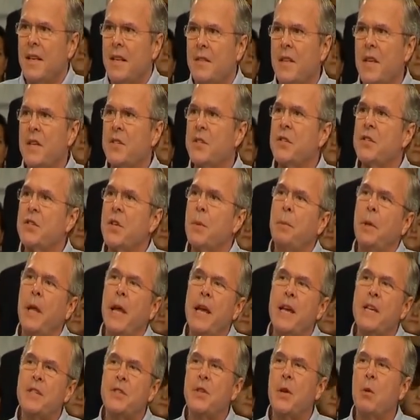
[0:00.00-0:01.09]
This is a
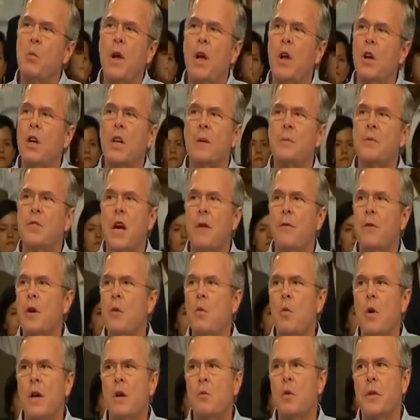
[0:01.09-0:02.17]
place that welcomes everyone